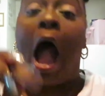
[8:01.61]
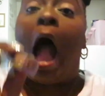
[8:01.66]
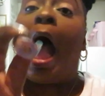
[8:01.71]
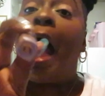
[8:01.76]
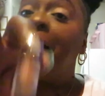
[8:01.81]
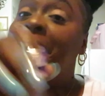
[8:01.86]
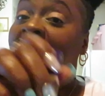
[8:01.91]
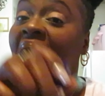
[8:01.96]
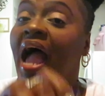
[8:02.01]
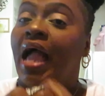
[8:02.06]

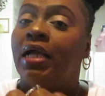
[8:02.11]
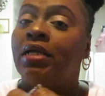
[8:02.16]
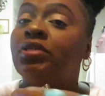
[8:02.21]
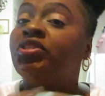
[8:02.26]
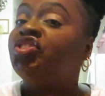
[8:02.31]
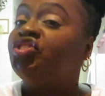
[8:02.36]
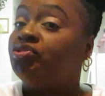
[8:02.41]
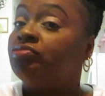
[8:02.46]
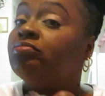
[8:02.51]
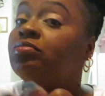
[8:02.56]
I
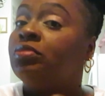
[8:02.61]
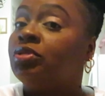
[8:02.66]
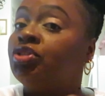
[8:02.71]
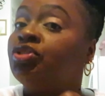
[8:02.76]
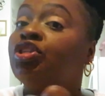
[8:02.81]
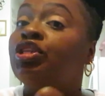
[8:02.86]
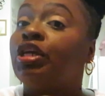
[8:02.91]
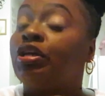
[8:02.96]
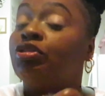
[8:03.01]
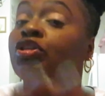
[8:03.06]

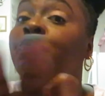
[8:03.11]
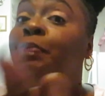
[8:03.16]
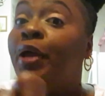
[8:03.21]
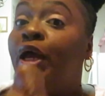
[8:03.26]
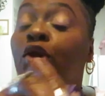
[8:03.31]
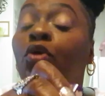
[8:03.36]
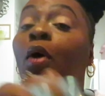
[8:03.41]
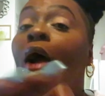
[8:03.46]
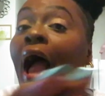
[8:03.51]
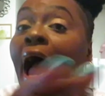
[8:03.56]
might,
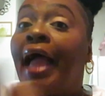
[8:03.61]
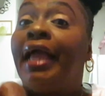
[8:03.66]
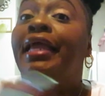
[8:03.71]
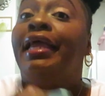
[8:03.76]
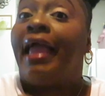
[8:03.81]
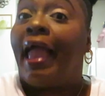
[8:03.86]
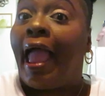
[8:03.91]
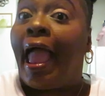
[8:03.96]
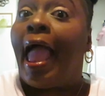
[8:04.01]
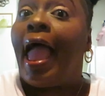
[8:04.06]
depend on how
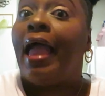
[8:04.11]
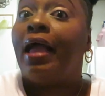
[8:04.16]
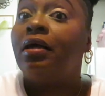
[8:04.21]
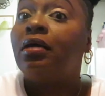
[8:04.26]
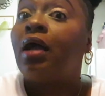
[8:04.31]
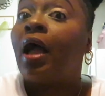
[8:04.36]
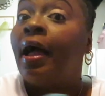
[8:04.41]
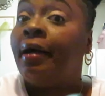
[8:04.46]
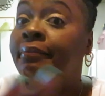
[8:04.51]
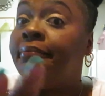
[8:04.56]
he
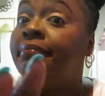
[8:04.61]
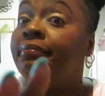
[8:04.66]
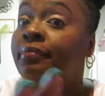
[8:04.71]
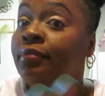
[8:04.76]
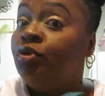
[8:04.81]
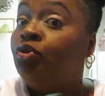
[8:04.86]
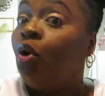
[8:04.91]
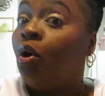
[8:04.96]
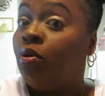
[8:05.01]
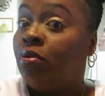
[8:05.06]
act, how,
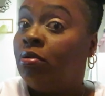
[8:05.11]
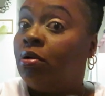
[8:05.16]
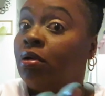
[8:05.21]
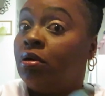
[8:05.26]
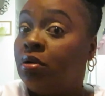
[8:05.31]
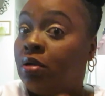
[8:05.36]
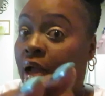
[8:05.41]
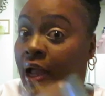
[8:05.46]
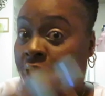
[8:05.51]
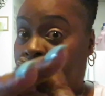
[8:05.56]
you know,
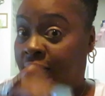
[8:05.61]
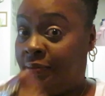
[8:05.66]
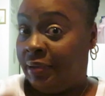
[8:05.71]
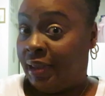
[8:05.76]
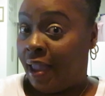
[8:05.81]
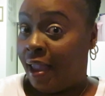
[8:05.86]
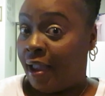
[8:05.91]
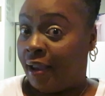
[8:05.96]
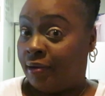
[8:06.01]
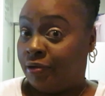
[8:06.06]
how he
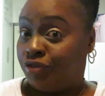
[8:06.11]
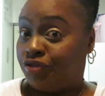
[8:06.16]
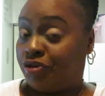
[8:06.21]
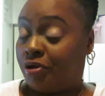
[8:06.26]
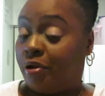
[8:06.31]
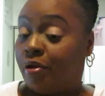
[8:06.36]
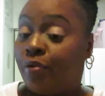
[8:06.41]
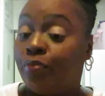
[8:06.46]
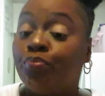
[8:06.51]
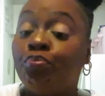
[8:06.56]
be acting,
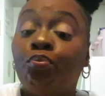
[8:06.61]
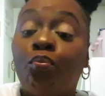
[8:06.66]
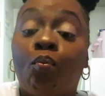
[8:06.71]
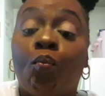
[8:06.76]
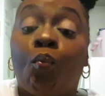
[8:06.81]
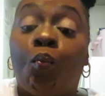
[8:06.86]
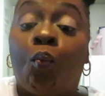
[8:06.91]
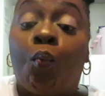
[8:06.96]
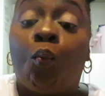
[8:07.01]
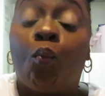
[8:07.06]
child.
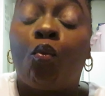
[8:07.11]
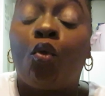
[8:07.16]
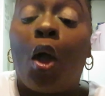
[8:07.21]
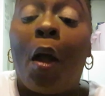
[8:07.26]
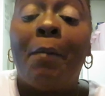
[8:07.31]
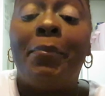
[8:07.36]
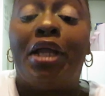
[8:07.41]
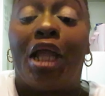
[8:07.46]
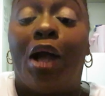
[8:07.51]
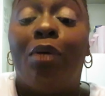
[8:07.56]

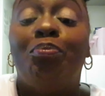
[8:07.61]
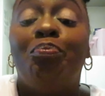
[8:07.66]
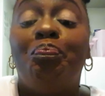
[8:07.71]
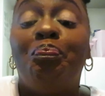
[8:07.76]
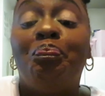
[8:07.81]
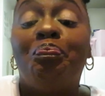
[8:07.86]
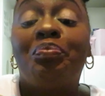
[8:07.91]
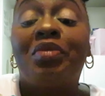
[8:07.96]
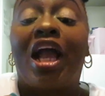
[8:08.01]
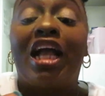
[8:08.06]
But
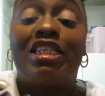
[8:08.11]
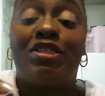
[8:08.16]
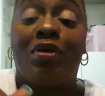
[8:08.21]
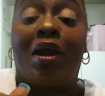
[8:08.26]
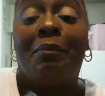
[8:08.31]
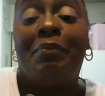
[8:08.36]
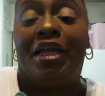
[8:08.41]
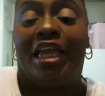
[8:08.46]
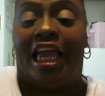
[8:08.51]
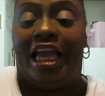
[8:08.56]
that's
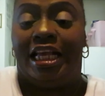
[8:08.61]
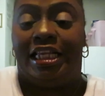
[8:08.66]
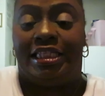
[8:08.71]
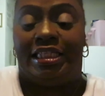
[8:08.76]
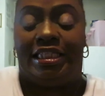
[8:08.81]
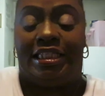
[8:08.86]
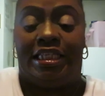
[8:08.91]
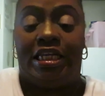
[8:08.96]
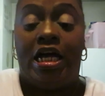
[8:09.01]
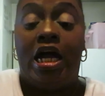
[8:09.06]
what I'm gonna get.
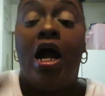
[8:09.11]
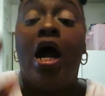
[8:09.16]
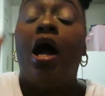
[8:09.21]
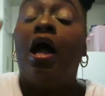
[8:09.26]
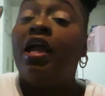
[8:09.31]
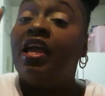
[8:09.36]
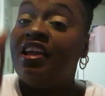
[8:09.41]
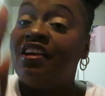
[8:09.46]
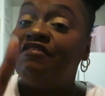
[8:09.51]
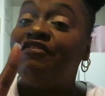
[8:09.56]

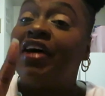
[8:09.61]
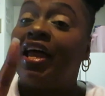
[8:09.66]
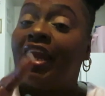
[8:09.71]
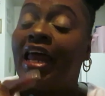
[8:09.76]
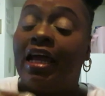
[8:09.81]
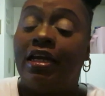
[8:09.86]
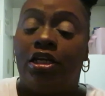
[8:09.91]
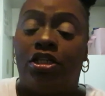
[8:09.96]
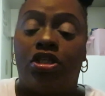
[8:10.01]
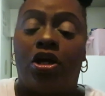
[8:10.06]
If I
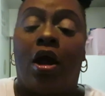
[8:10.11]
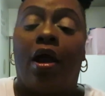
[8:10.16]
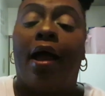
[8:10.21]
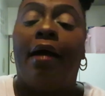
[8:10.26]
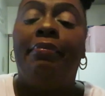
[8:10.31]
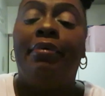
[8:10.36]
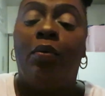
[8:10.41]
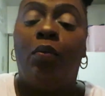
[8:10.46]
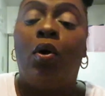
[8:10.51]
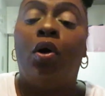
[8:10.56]
like the tar,
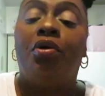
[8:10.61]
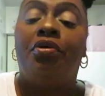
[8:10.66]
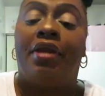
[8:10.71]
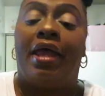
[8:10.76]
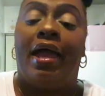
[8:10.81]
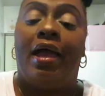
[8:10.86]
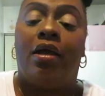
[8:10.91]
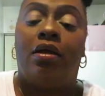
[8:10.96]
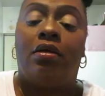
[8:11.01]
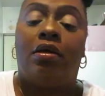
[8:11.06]
I've been wanting
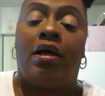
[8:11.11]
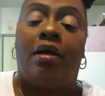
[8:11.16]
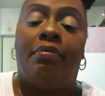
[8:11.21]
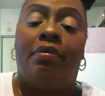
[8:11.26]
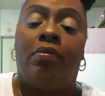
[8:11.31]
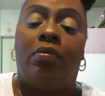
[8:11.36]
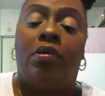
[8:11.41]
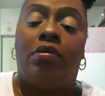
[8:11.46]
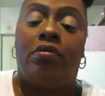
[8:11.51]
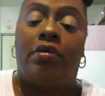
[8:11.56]
that. I've
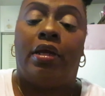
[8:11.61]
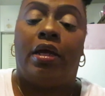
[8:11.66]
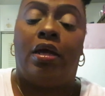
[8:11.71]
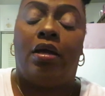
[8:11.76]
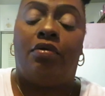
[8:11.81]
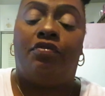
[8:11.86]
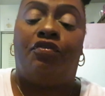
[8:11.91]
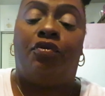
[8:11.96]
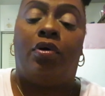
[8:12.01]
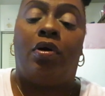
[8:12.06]
been wanting
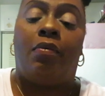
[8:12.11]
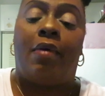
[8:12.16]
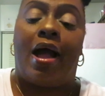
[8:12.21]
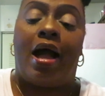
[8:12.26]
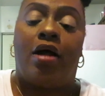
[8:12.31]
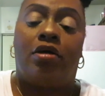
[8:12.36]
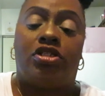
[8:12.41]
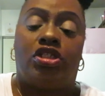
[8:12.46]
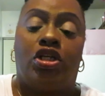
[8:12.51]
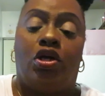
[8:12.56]
that for a
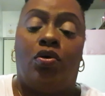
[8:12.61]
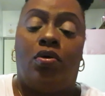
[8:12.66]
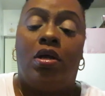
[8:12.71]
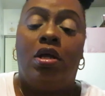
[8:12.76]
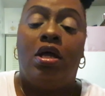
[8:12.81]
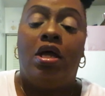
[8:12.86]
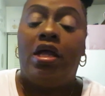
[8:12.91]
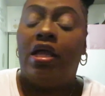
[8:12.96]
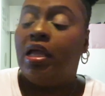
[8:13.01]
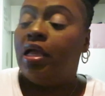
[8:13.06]
while, so
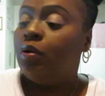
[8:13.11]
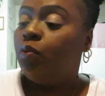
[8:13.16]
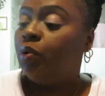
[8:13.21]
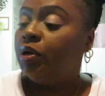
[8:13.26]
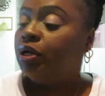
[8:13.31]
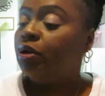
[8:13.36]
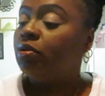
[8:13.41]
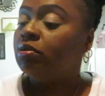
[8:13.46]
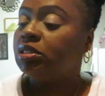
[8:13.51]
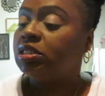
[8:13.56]
it
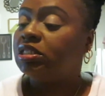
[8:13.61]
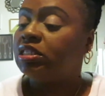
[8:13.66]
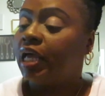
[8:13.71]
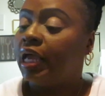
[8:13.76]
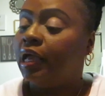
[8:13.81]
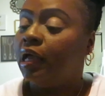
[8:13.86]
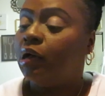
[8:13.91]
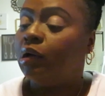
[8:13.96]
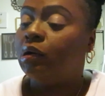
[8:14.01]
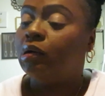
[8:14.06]
went on
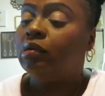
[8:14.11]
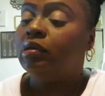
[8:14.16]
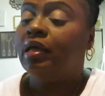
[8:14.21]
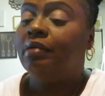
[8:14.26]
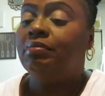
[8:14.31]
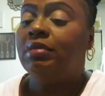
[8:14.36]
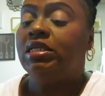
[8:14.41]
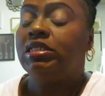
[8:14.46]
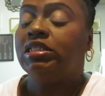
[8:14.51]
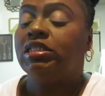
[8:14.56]
sale.
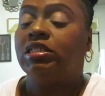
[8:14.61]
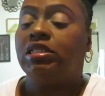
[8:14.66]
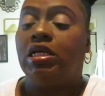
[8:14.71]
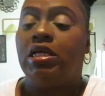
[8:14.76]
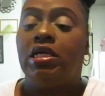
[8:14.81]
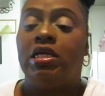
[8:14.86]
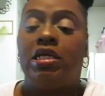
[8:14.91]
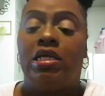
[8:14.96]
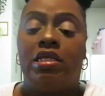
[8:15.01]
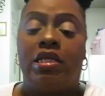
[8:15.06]
Let me
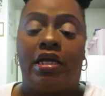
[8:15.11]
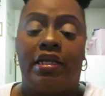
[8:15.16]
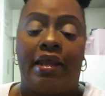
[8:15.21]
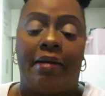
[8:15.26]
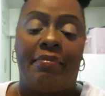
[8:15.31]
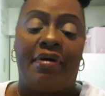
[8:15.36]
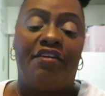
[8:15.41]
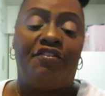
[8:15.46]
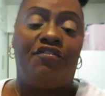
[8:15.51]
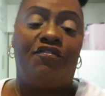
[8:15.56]
see. Looking
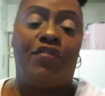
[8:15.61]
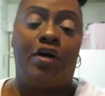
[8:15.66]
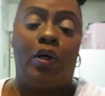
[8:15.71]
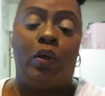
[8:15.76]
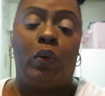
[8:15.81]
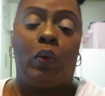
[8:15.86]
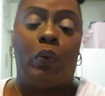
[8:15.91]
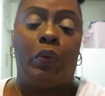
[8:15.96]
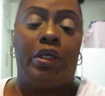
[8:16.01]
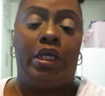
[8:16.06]
at my
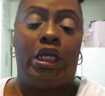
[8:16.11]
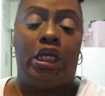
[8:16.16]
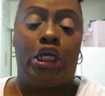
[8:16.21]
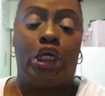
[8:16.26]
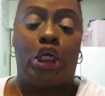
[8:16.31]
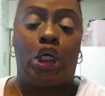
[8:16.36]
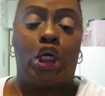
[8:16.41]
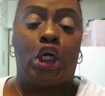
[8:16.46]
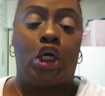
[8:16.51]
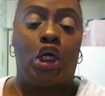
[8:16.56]
phone
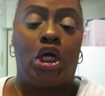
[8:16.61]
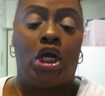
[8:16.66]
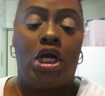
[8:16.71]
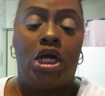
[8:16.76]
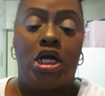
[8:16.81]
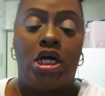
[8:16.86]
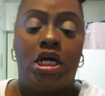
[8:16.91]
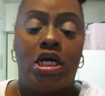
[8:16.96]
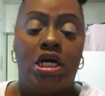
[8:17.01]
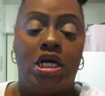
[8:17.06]

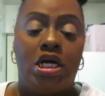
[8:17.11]
here.